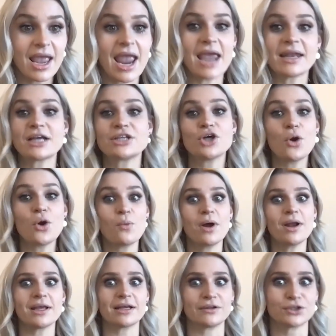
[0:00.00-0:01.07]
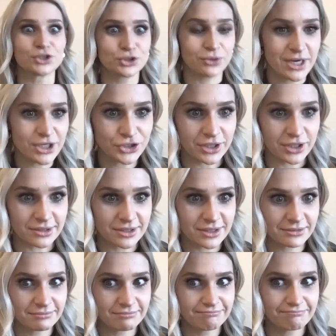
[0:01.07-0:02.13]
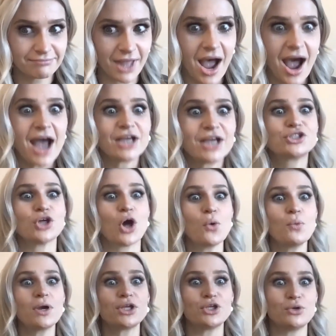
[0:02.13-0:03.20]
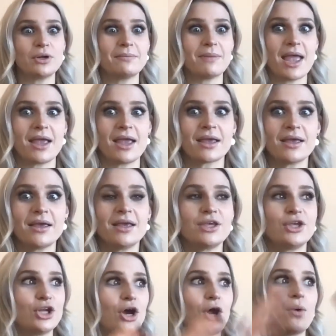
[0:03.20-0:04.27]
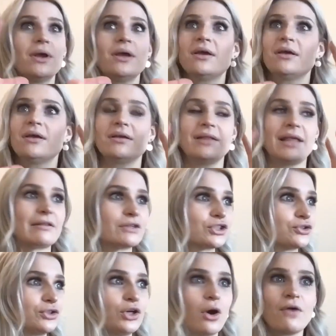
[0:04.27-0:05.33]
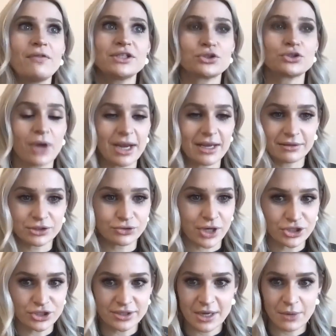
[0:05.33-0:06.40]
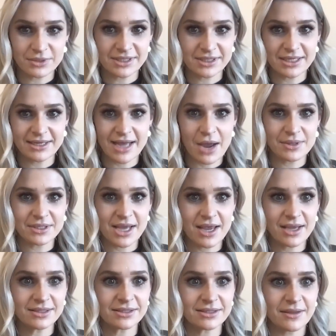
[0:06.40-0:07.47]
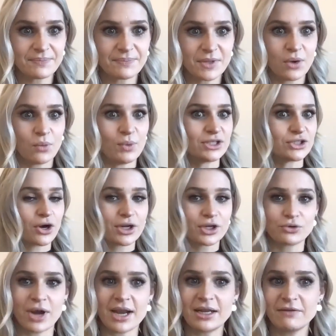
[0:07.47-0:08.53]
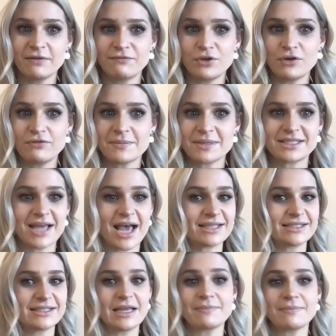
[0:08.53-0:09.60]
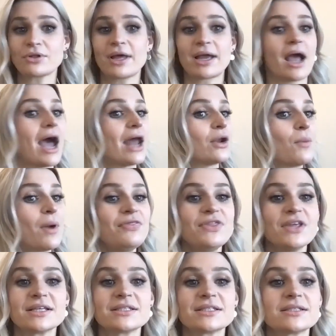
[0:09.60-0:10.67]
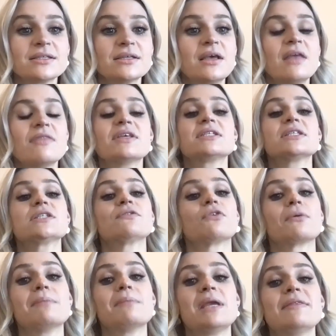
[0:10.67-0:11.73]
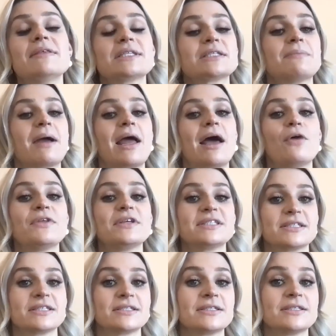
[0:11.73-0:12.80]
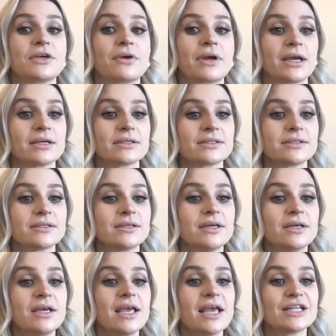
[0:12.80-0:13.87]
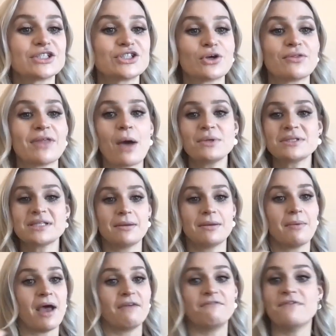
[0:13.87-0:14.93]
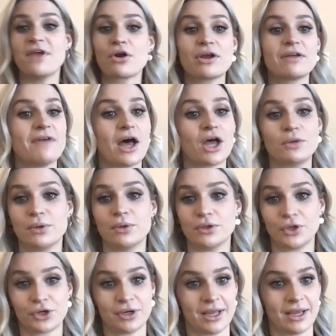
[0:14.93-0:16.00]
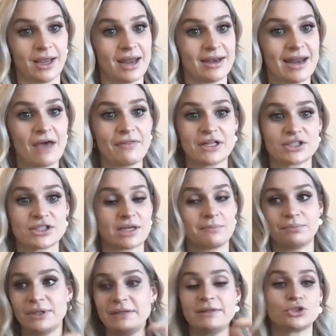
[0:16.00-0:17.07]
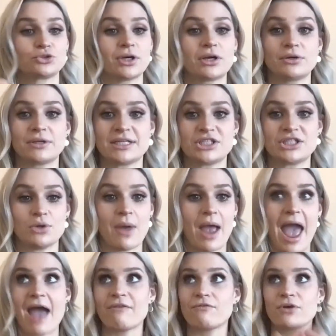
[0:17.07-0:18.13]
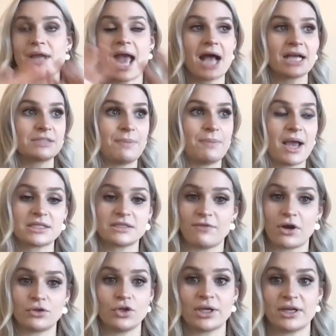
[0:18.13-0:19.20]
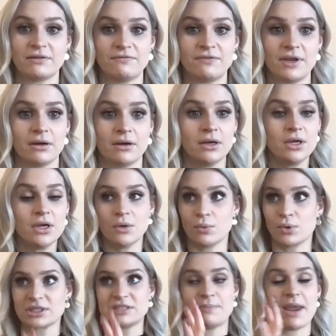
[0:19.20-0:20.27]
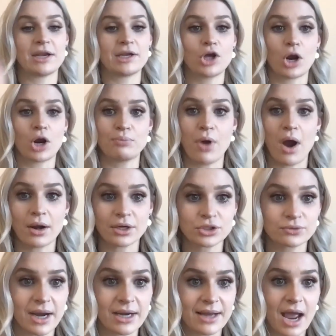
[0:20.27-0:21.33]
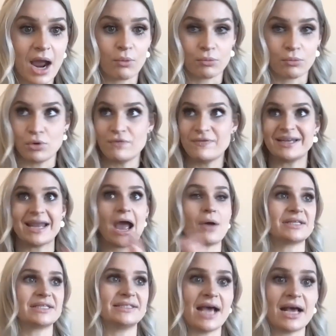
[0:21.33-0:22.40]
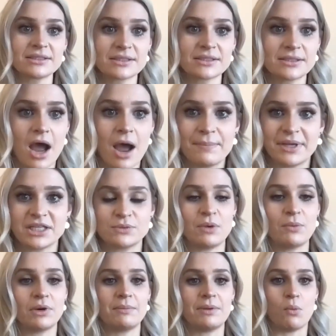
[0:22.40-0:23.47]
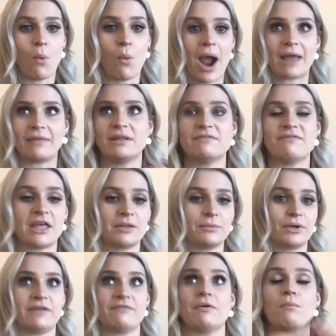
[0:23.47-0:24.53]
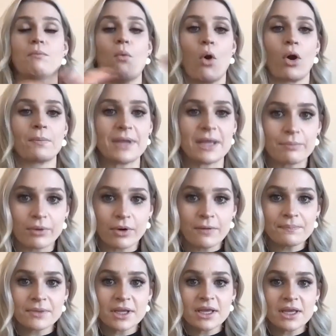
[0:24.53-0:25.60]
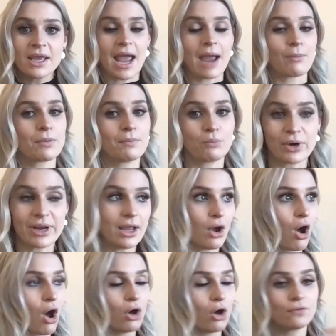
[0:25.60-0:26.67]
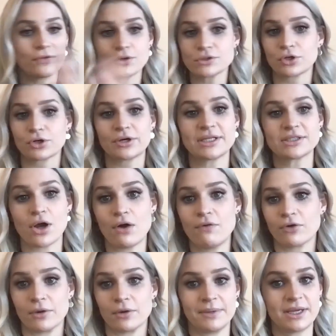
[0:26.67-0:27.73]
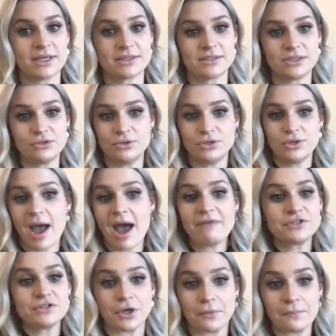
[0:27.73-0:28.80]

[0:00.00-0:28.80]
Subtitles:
And I don't want illustrations. I don't want you to make, all these great illustrations that we're seeing nowadays. We started creating a few of them and testing them. They're like, I don't want this. This is for me. This is my health. This is serious. And so that was a very valuable learning. And now that's completely trickled into every aspect of our look and feel. We're expanding our product right now. We're moving now into desktop because we want to be widely available to even more people. And we're bringing all of those learnings over because you have to.